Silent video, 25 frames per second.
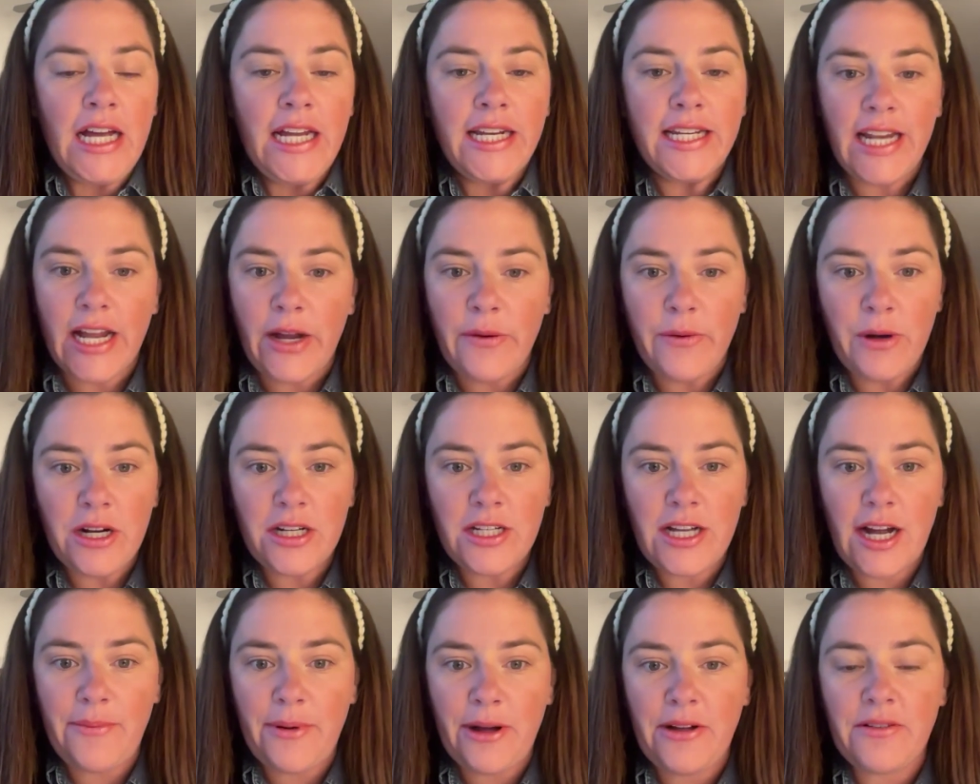Today, we're going
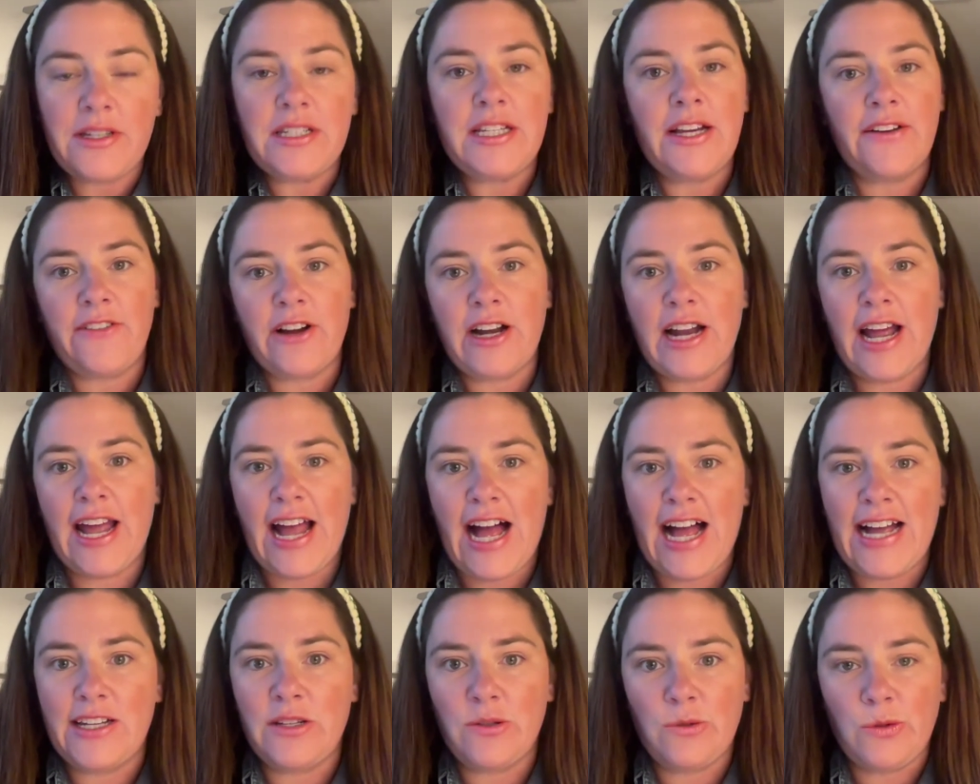to talk about different
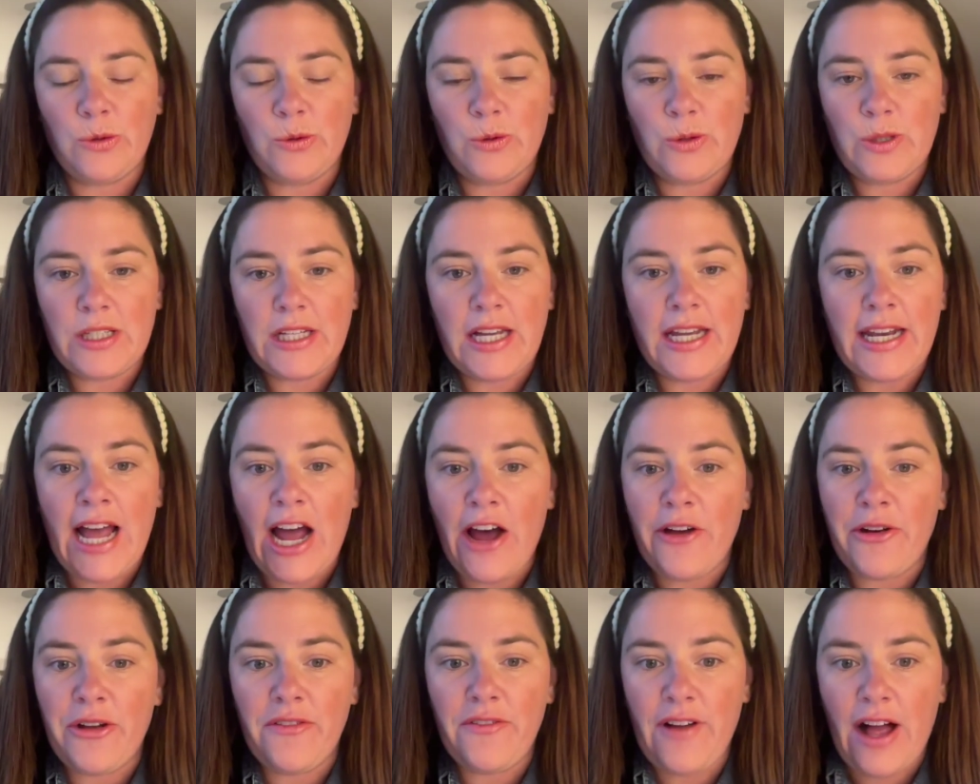AI tools and
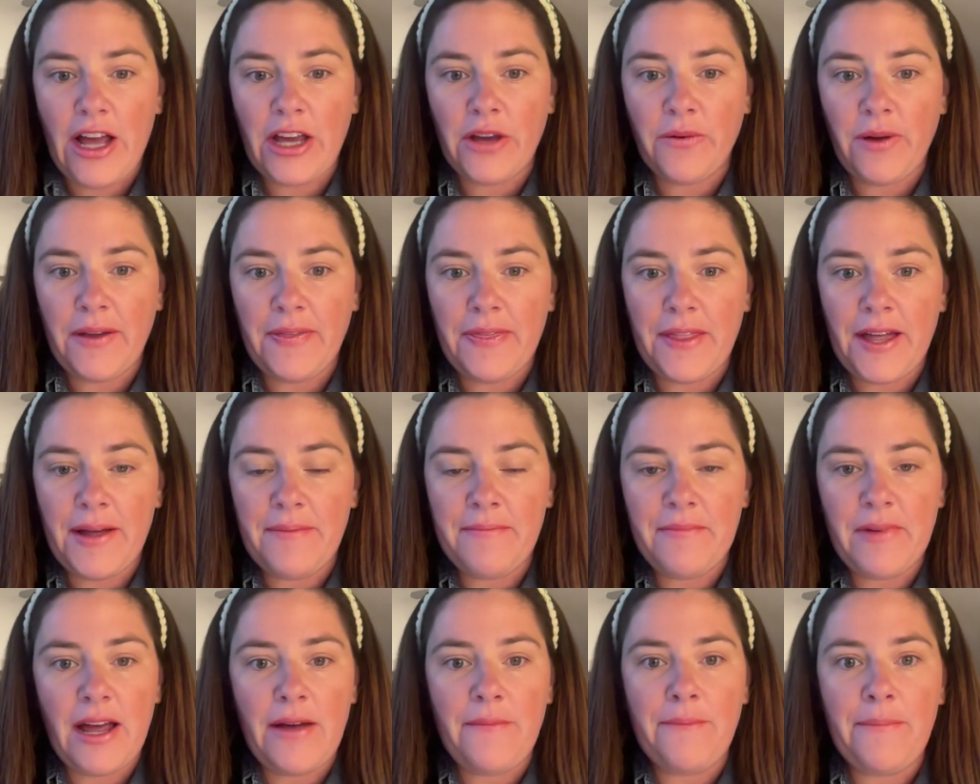how to evaluate
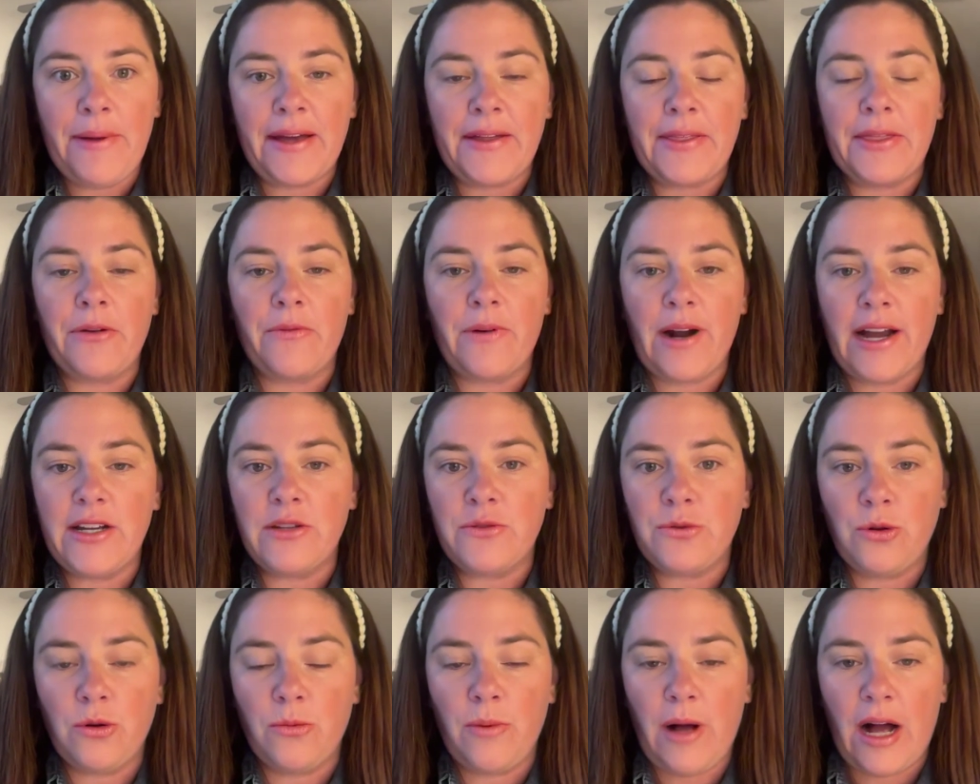them and pick the right
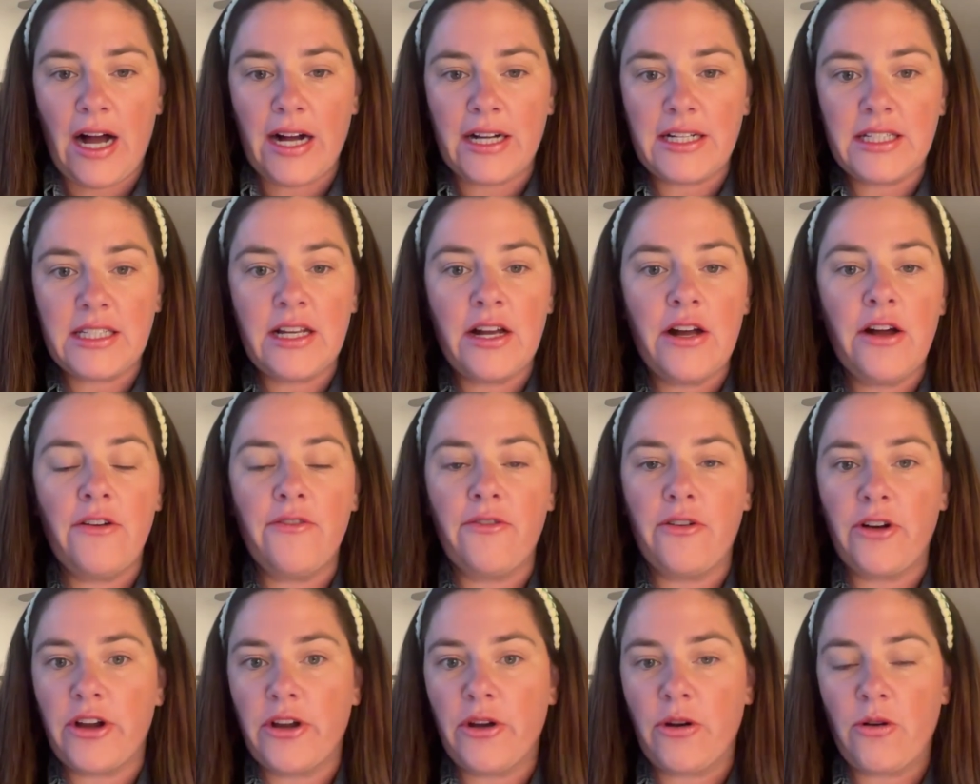toolbox
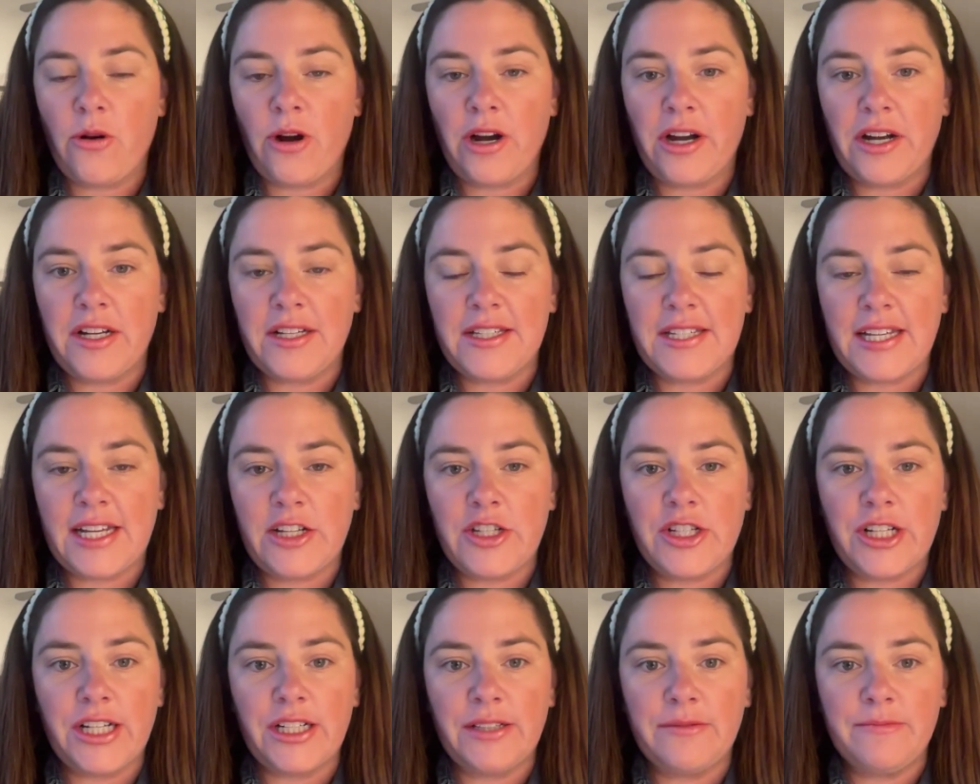for your
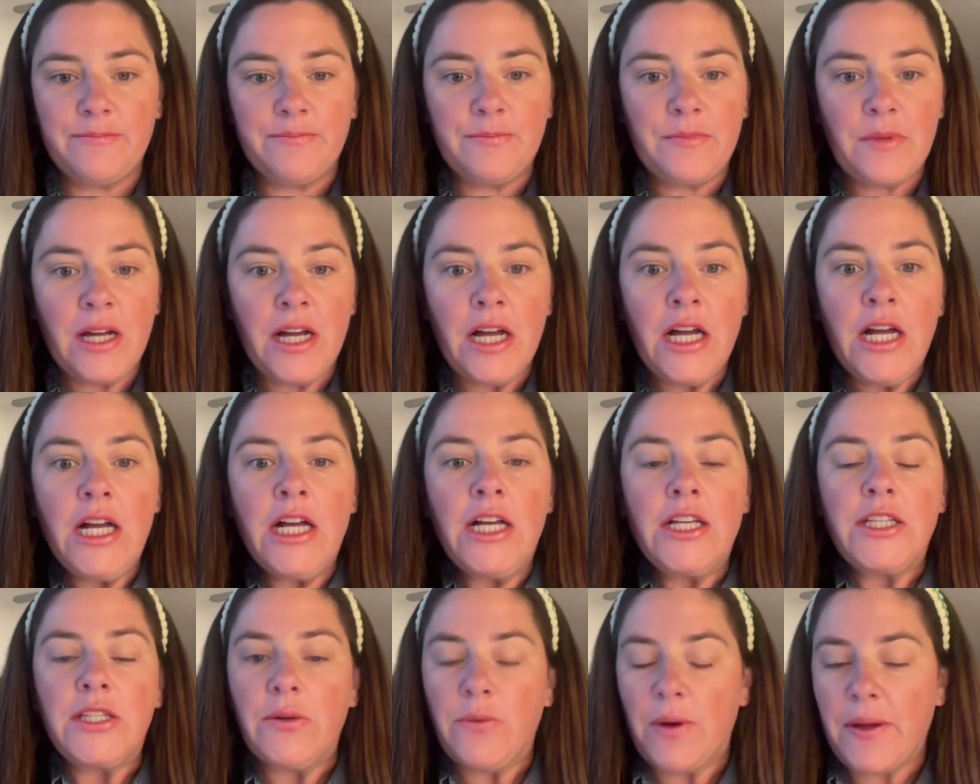organization.
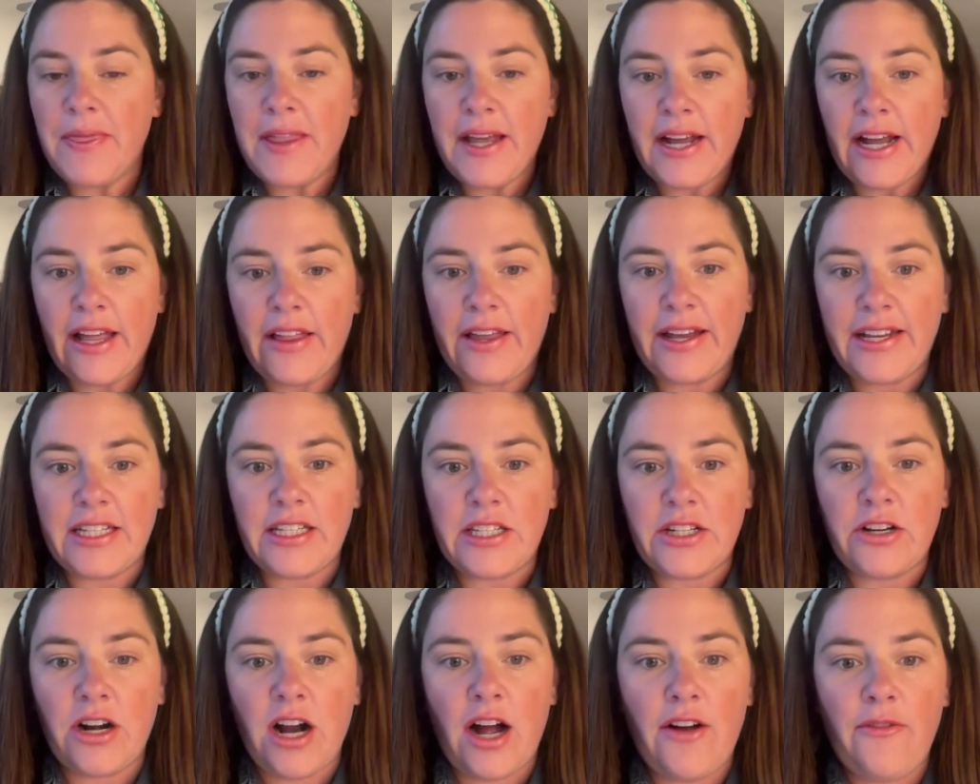So, one thing I like to
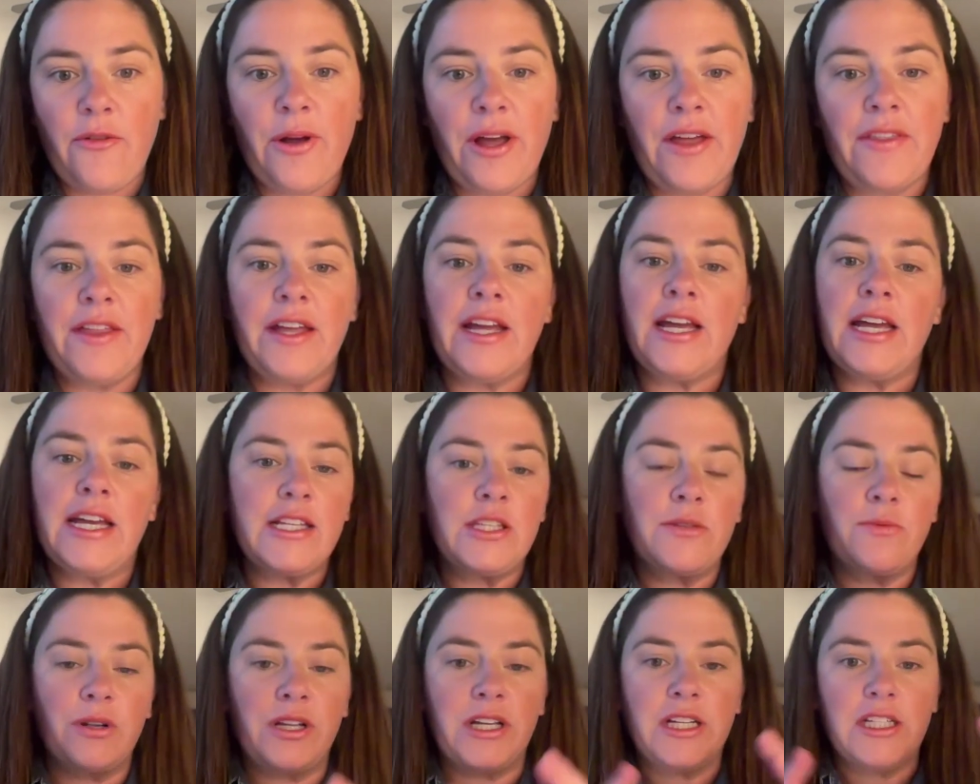start off with
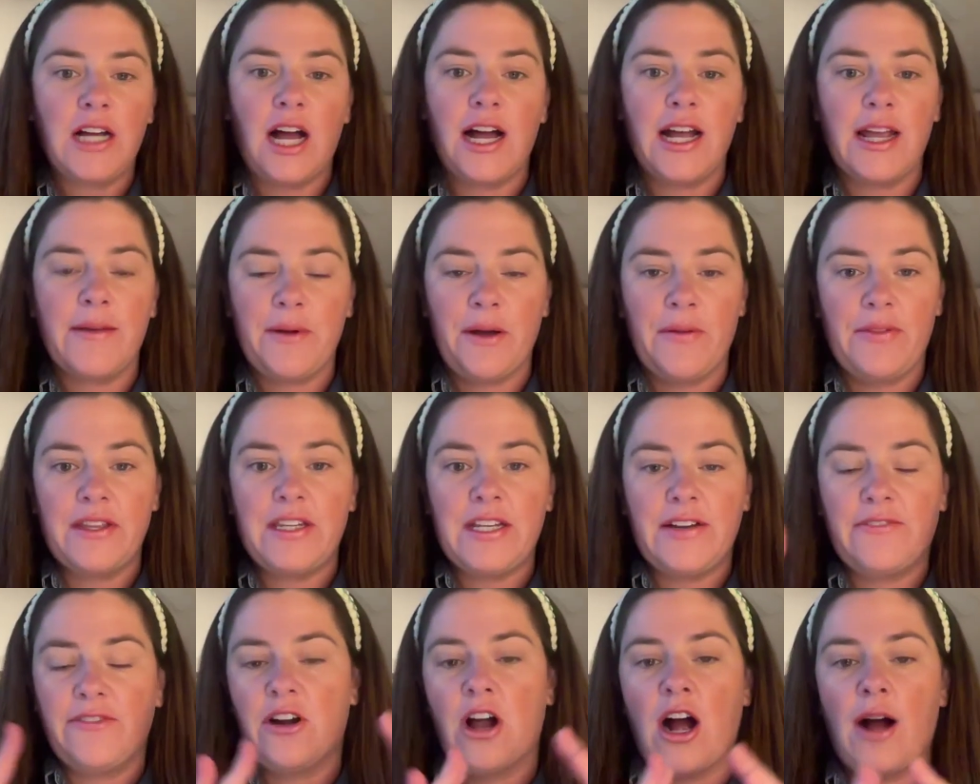is really talking about the
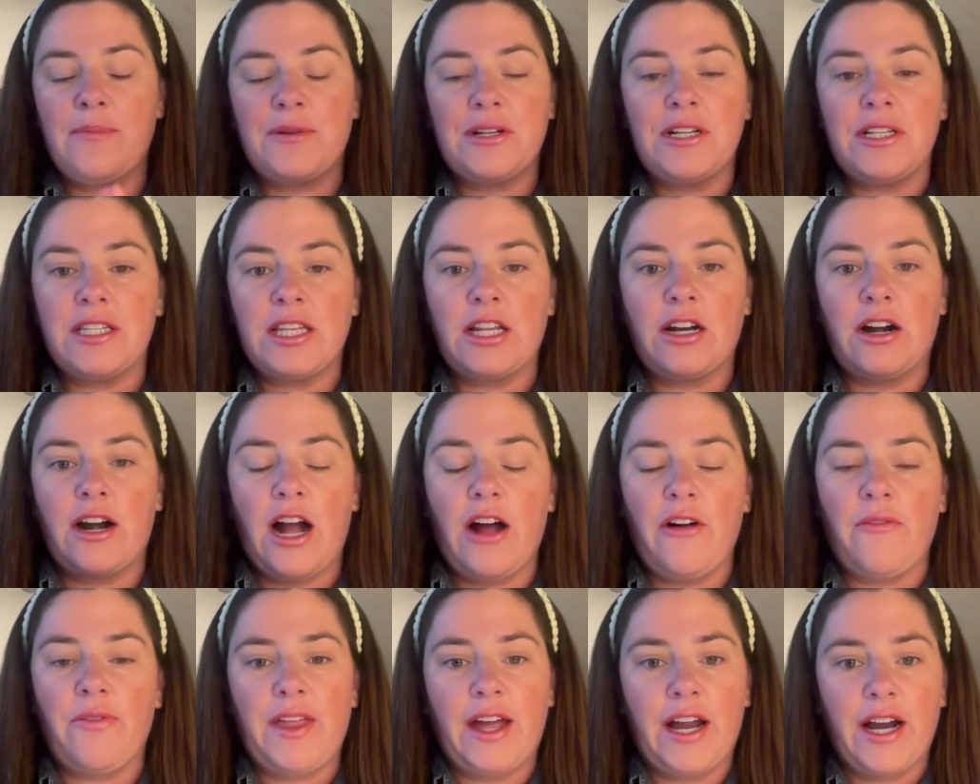different options that are
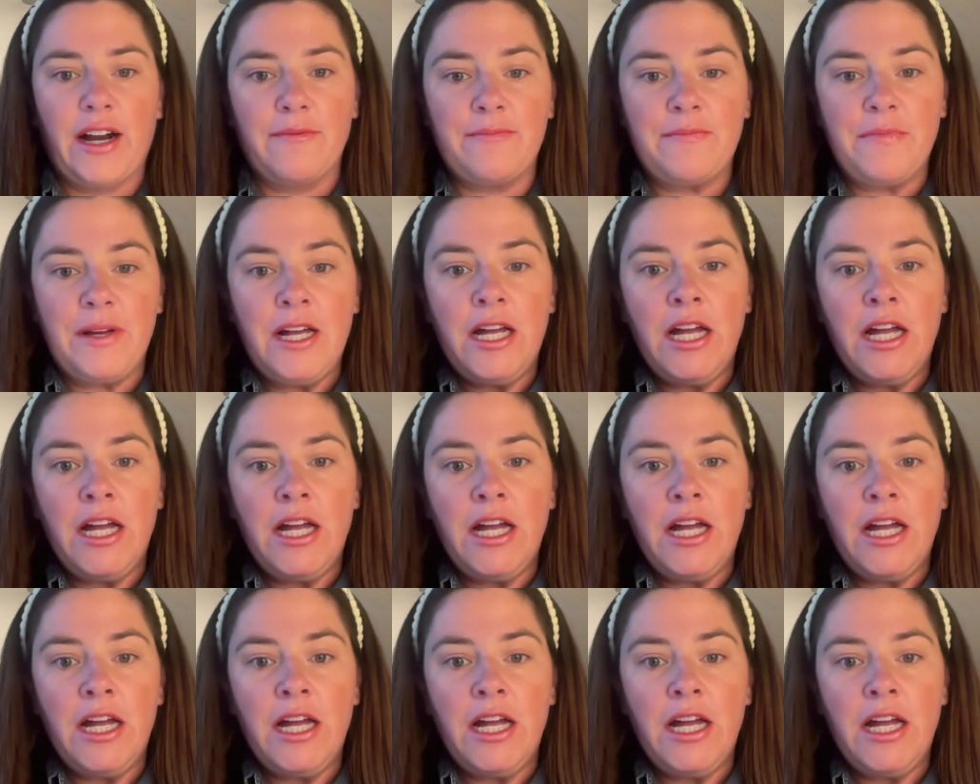out there.